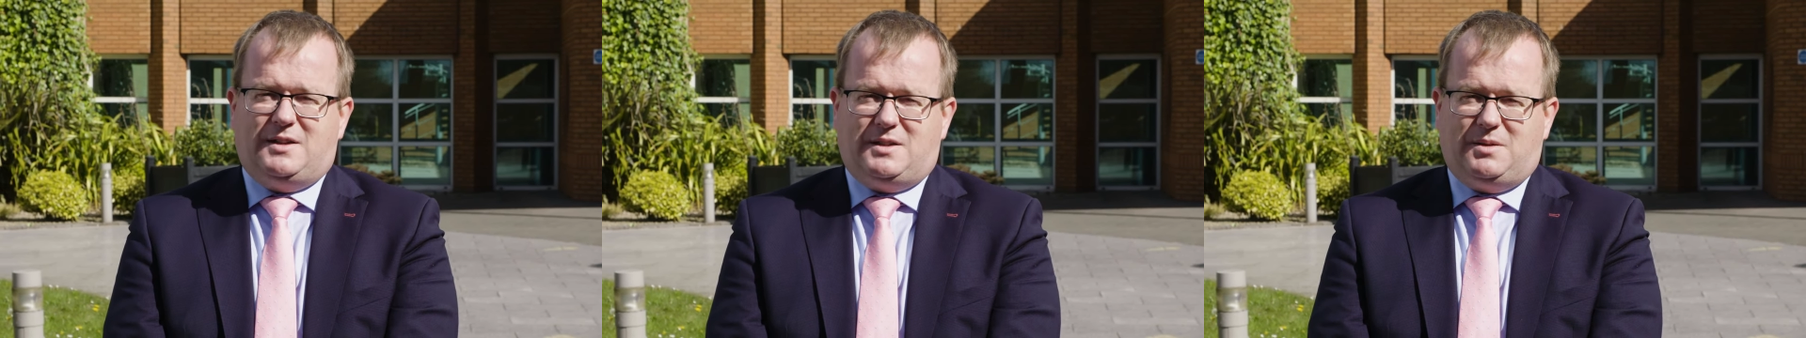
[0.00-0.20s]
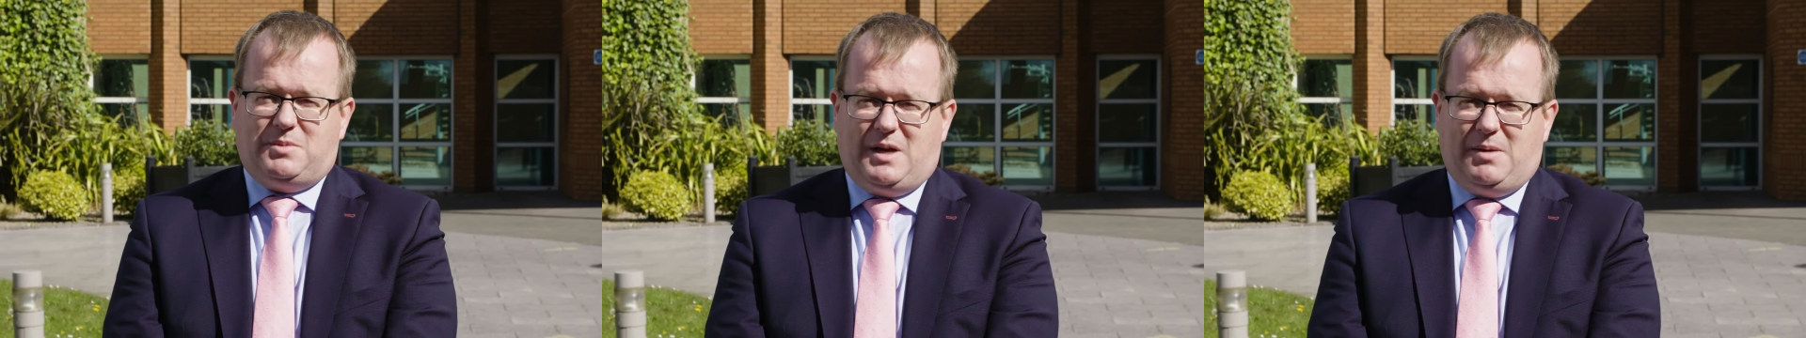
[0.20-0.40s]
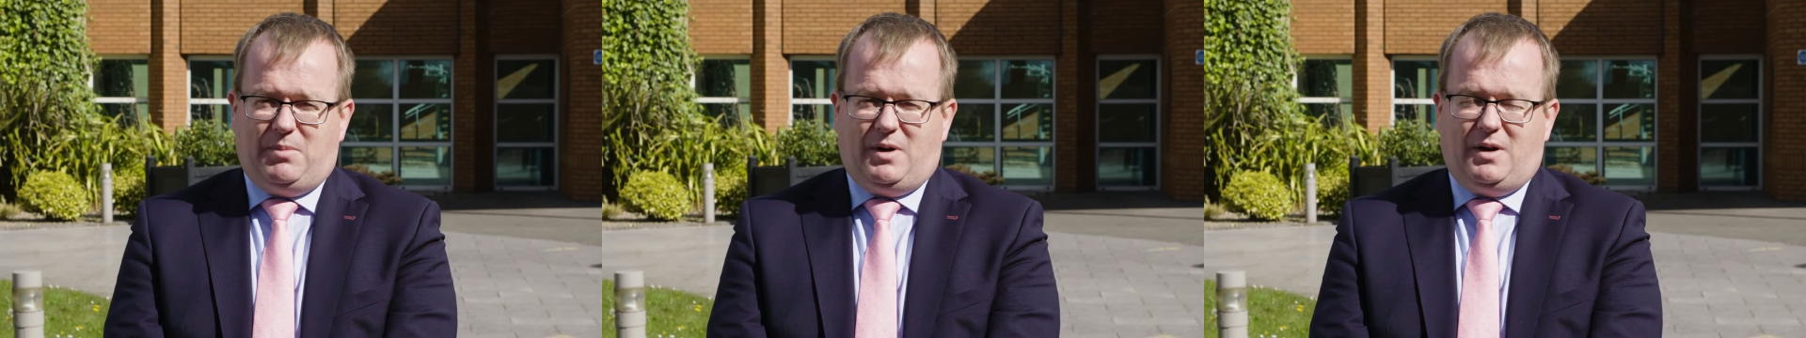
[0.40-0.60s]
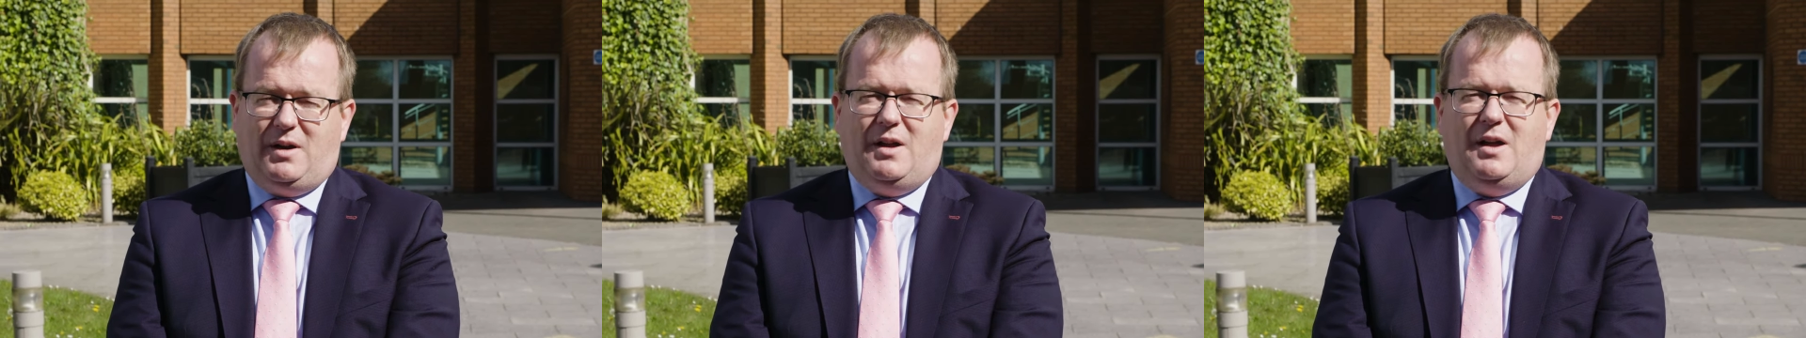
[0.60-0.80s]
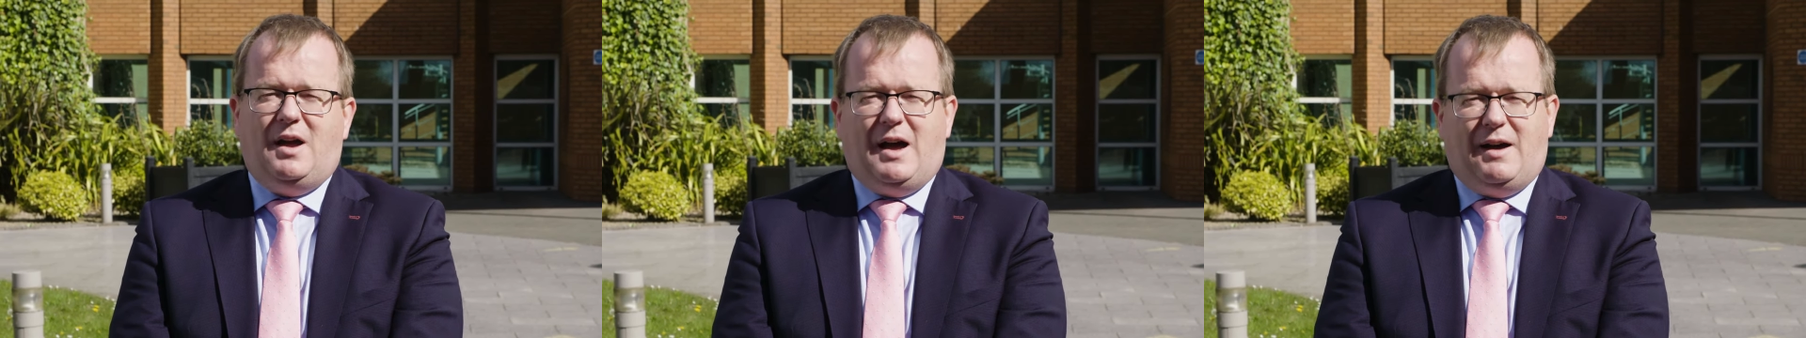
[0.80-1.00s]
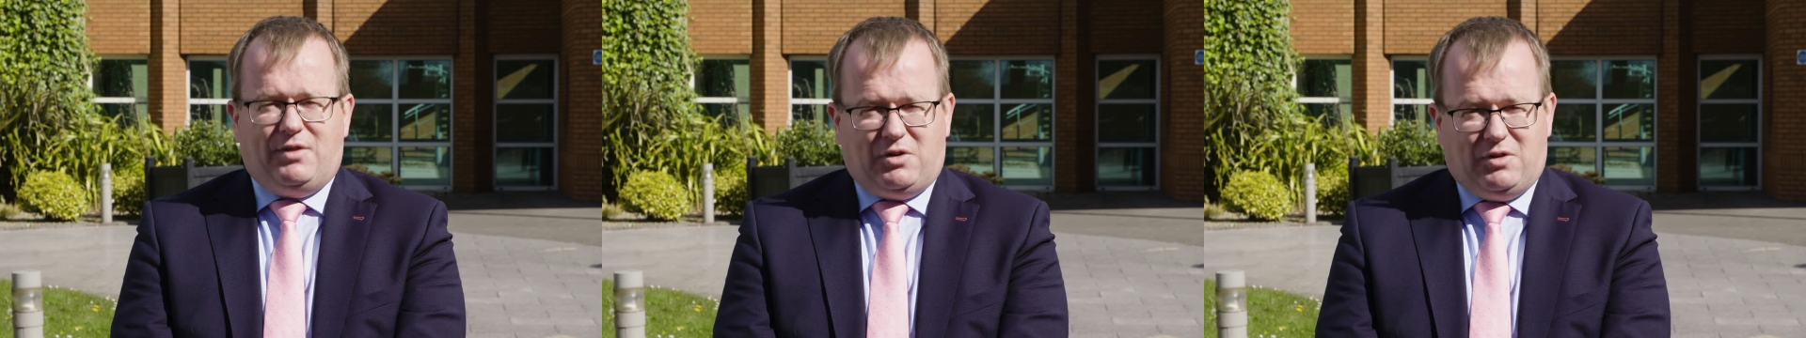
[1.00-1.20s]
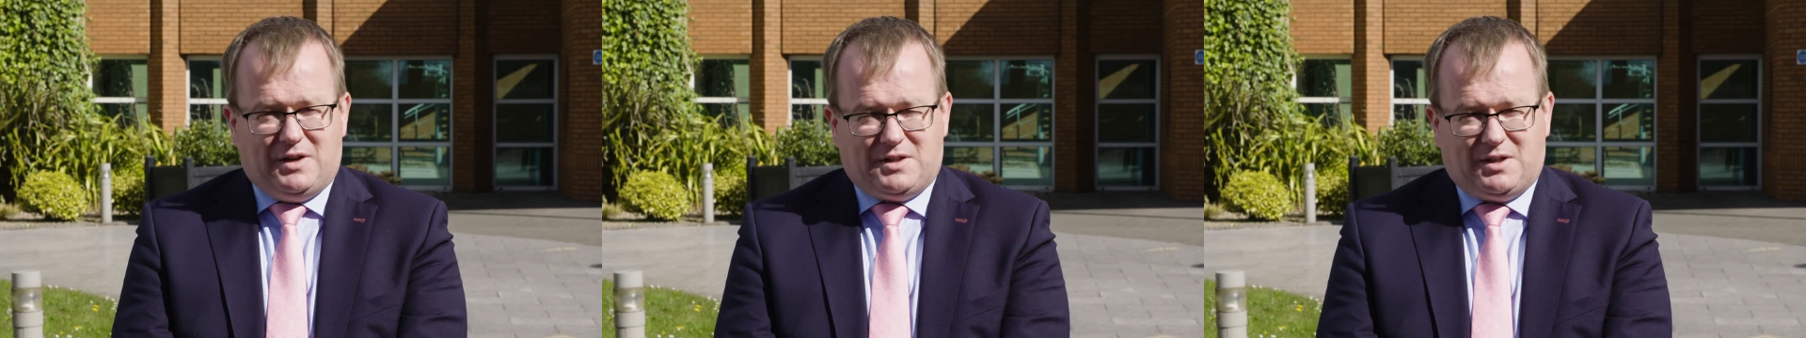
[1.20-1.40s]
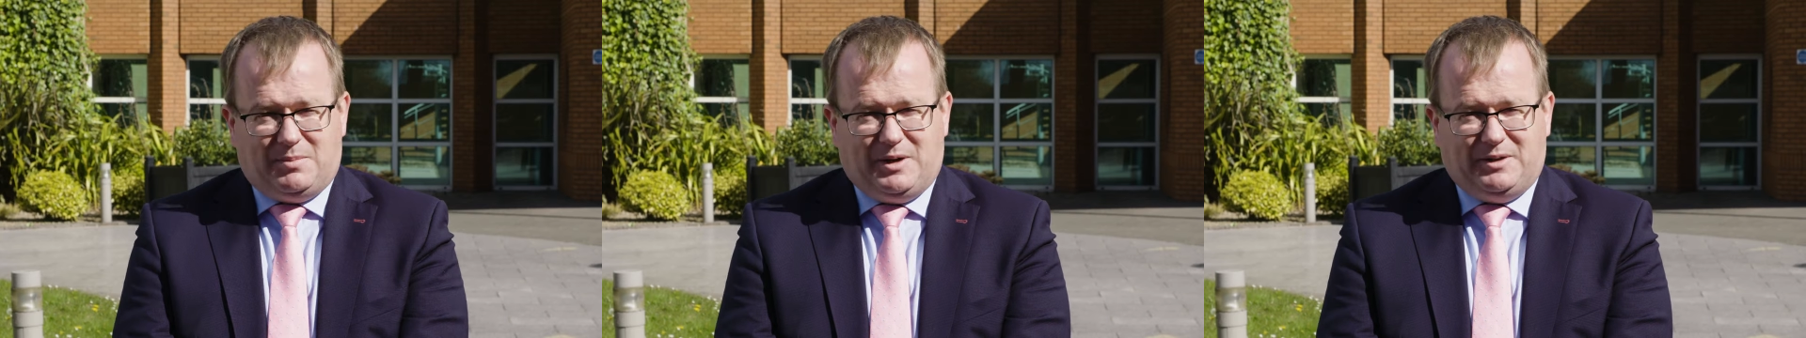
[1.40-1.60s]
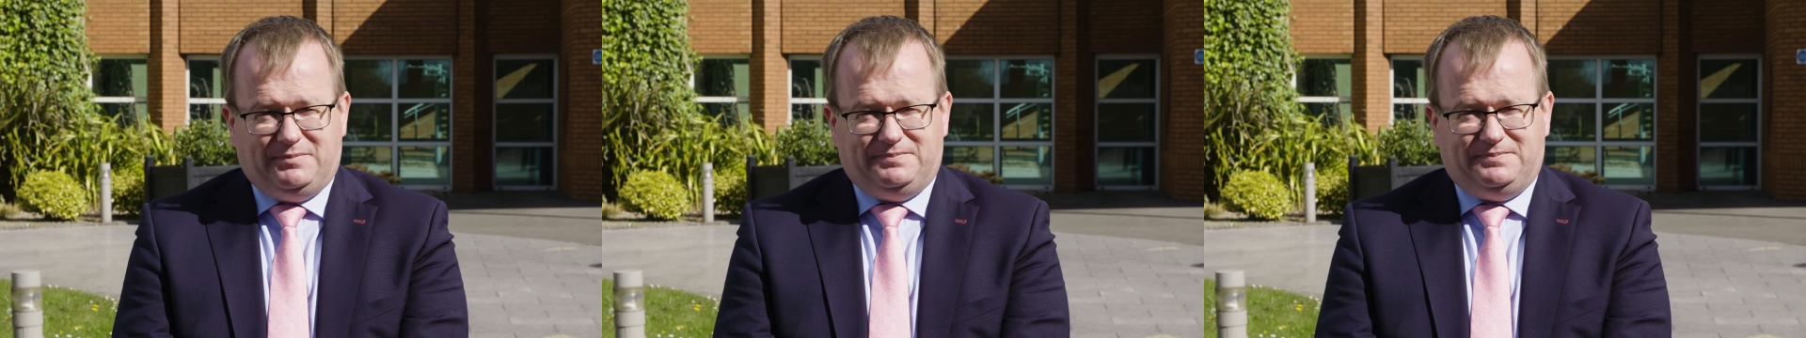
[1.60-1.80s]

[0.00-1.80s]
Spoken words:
this September. Have a great summer.